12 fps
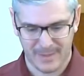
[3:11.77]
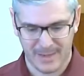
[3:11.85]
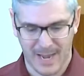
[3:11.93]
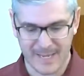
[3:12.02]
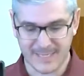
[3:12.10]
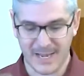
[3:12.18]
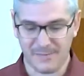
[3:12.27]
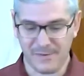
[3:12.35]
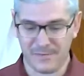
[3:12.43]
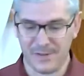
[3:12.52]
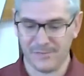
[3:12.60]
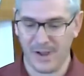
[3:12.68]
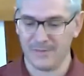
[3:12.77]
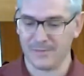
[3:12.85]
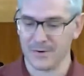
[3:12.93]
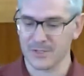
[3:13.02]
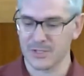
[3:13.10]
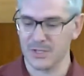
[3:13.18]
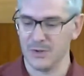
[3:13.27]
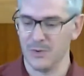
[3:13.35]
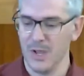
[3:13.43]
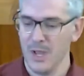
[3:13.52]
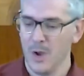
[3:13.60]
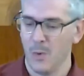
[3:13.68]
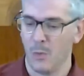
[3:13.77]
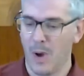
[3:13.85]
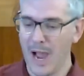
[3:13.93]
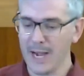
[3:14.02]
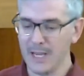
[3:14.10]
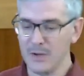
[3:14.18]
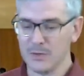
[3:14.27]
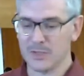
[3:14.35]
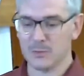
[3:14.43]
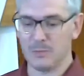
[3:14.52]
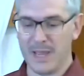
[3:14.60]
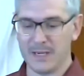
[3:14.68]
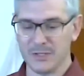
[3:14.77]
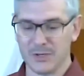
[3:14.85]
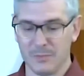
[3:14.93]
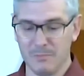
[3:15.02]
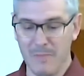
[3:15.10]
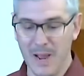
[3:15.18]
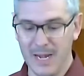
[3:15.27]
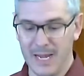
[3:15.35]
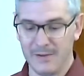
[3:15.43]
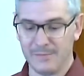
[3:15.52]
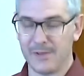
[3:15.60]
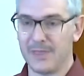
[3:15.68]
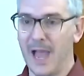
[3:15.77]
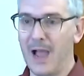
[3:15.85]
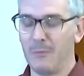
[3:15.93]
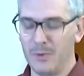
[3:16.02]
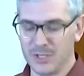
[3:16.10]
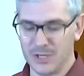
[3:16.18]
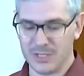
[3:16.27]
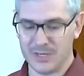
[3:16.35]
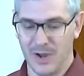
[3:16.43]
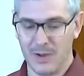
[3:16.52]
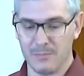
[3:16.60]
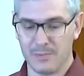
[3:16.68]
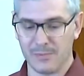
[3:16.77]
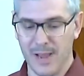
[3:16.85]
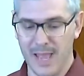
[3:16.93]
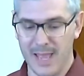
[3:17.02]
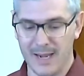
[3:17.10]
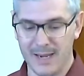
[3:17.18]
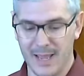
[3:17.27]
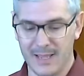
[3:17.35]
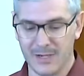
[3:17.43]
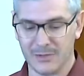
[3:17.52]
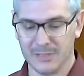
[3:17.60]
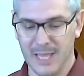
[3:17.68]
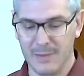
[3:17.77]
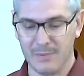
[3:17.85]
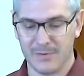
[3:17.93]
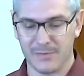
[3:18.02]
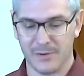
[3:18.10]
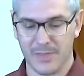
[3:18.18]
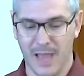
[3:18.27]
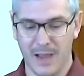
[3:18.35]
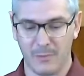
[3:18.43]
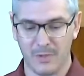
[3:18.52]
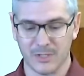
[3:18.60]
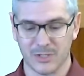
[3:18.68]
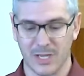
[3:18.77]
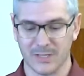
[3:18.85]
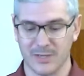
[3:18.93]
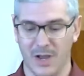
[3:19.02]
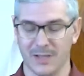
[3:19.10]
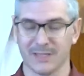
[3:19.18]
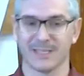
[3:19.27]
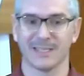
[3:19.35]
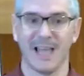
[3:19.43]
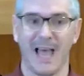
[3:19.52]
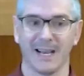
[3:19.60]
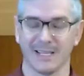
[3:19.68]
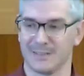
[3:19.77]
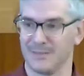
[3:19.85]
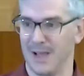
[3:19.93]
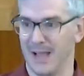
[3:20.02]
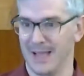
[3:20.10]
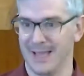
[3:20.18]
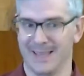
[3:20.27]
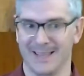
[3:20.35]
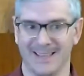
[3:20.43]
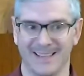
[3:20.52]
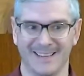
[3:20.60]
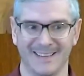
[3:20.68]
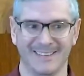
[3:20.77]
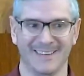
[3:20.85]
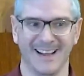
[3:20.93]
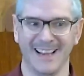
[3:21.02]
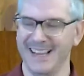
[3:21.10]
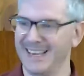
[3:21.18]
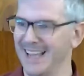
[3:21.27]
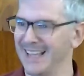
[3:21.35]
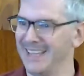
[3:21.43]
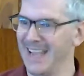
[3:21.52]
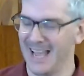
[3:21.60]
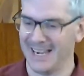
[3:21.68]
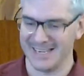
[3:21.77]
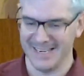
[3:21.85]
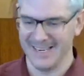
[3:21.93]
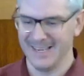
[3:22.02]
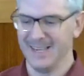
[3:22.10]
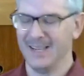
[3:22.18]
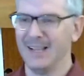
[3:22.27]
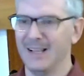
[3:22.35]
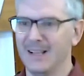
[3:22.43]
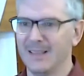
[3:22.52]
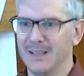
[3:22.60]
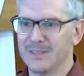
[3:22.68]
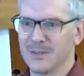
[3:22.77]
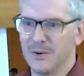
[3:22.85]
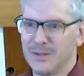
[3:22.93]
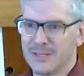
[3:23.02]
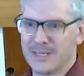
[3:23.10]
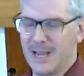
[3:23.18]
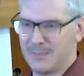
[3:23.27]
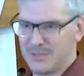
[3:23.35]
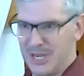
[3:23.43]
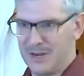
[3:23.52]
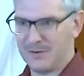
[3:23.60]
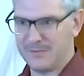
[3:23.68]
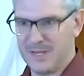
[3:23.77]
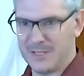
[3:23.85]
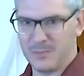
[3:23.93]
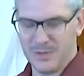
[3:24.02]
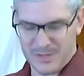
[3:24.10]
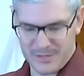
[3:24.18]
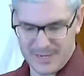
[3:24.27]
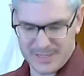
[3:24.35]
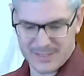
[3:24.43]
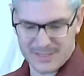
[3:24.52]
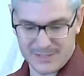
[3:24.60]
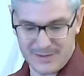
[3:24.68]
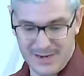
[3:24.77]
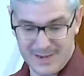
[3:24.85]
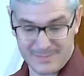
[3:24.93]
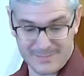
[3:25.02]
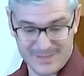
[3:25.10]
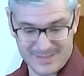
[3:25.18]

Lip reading: Isaiah 55, verse 2, why do you spend your money for that which is not bread and your labor for that which does not satisfy, right? And yet, let's go to Snapchat or Facebook or Instagram.